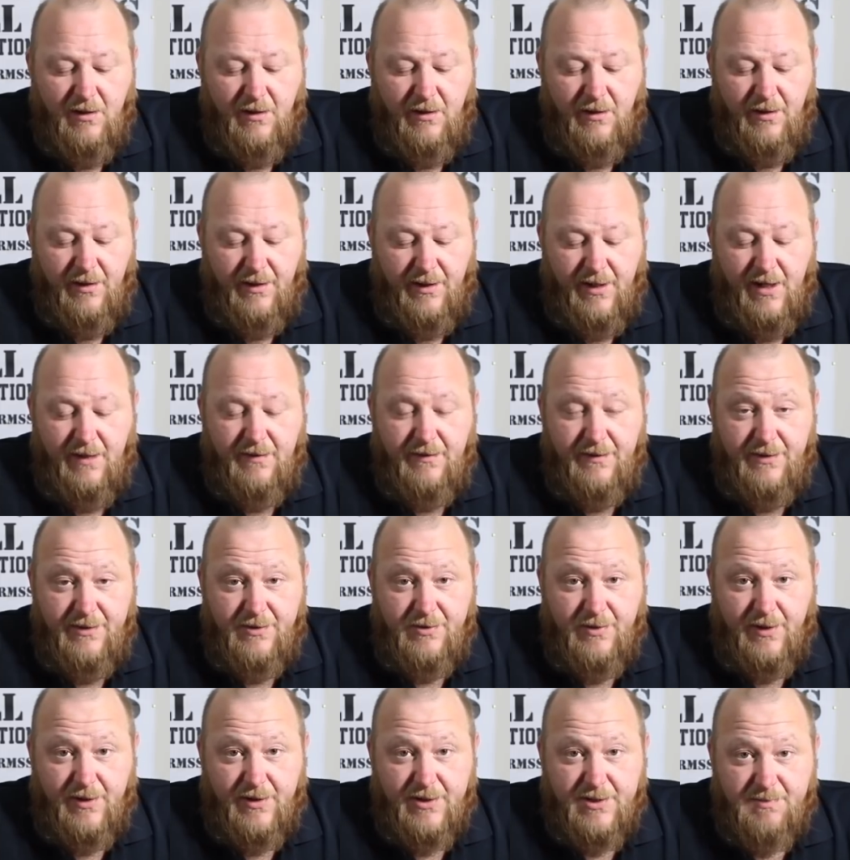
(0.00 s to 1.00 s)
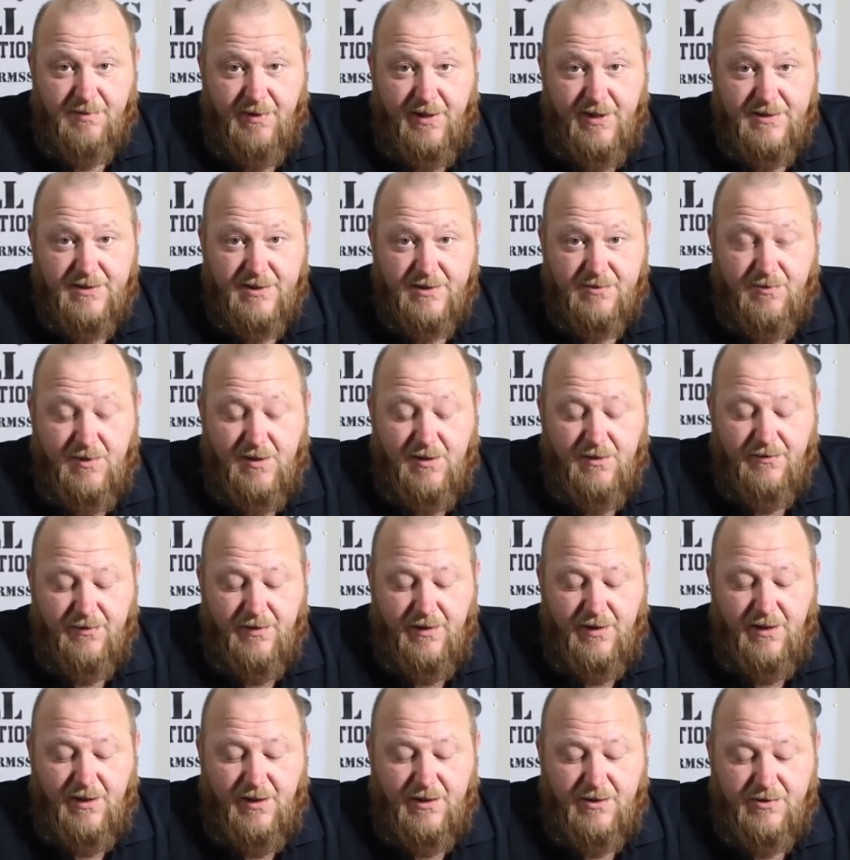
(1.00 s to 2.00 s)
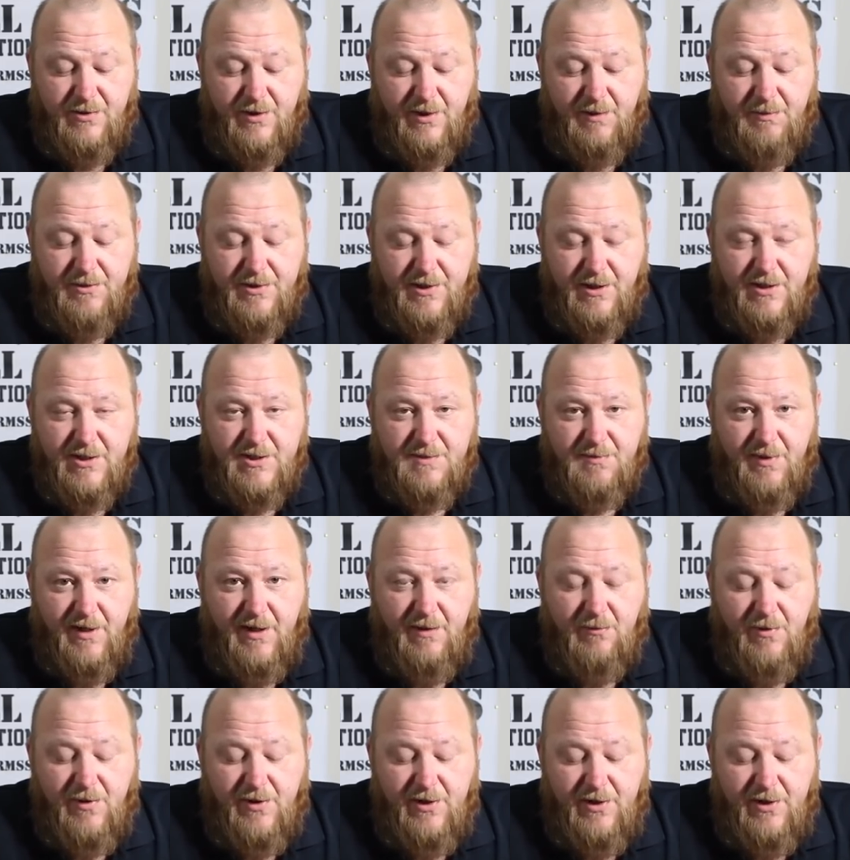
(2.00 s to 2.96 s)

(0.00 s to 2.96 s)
And again, the trigger springs as well, the trigger return spring,